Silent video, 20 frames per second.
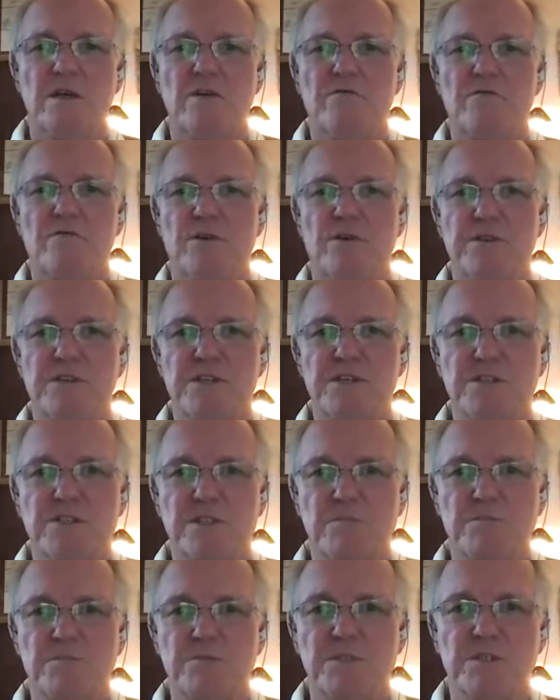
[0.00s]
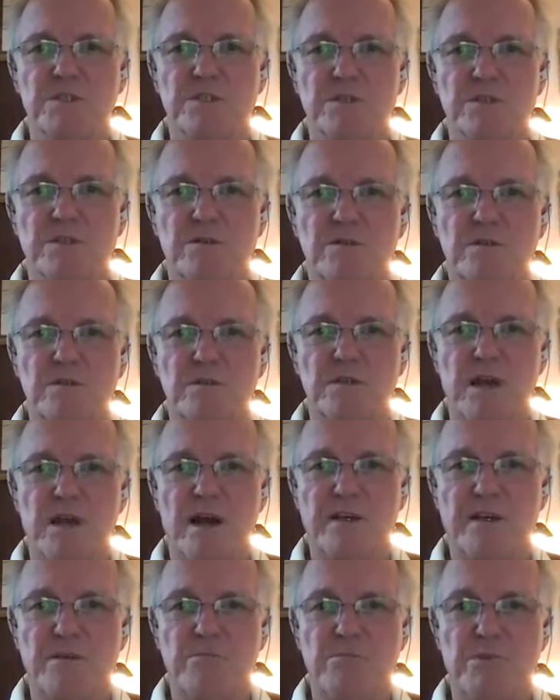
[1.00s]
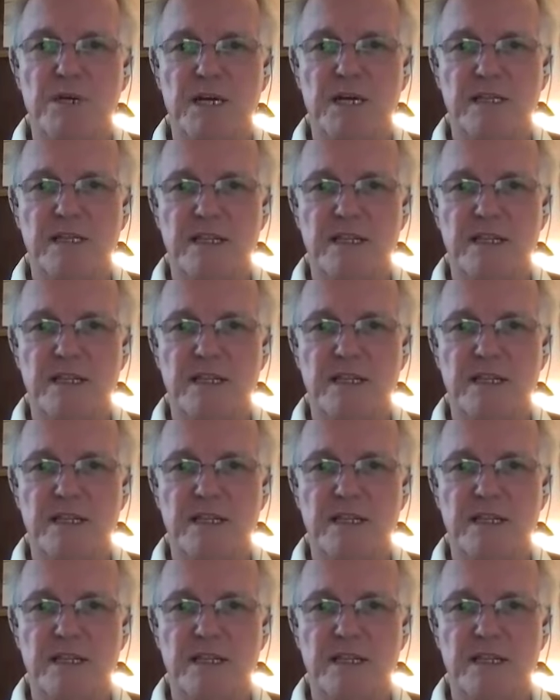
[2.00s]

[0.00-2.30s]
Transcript: for this substitute to occupy